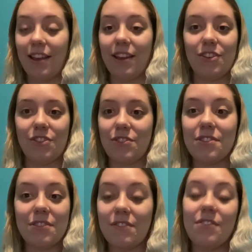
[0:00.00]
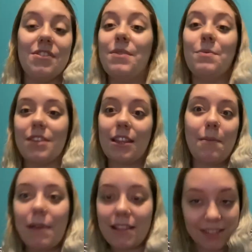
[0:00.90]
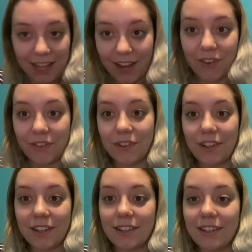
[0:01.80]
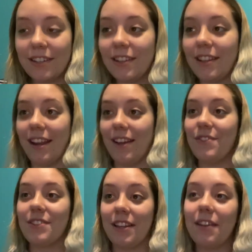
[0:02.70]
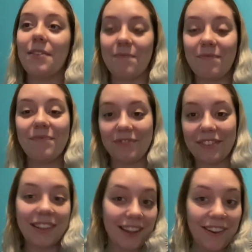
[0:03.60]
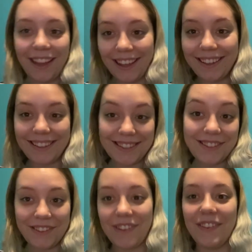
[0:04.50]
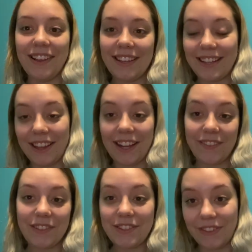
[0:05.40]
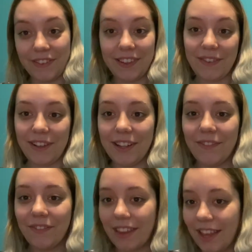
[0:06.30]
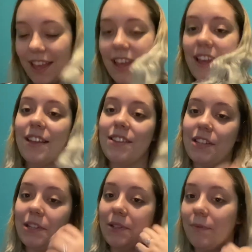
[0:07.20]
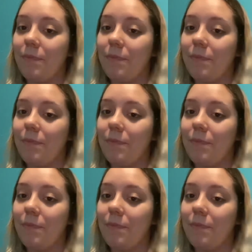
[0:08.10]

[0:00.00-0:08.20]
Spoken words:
just, it was like the best day ever for her. And I was like, okay, this is going well, like telling everybody it's going really well. So